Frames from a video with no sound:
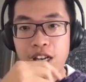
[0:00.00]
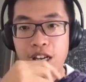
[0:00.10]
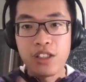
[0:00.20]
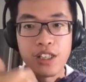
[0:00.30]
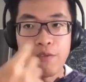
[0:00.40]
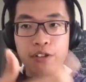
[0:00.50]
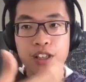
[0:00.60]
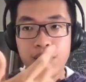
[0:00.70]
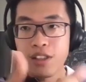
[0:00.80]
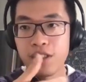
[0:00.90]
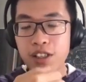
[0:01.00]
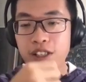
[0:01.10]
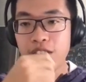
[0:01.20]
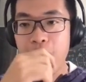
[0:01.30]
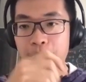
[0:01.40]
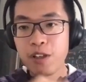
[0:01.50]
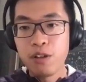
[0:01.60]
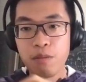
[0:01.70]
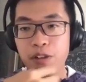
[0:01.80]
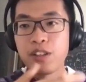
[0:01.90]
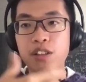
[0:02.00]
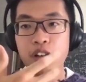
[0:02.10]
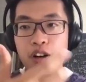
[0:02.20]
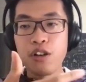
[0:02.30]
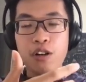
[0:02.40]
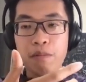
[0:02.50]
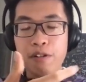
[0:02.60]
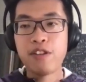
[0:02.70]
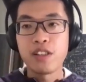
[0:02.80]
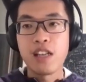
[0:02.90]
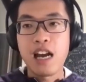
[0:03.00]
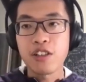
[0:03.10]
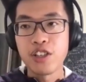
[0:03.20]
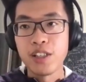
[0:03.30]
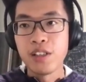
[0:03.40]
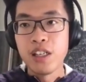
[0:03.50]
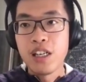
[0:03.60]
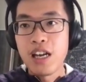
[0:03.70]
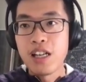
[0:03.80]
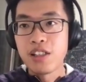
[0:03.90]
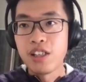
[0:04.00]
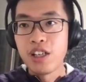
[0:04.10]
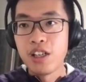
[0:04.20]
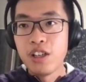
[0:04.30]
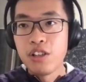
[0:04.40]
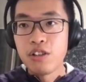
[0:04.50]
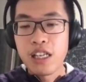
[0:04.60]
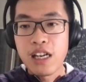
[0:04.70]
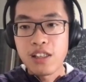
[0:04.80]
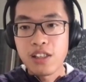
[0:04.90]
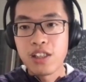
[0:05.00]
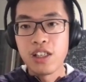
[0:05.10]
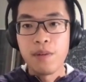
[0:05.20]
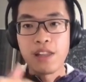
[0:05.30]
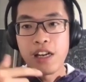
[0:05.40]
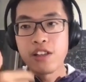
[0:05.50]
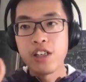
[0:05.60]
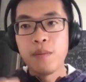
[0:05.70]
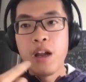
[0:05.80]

And for the third step, you post all your previous action, and you get another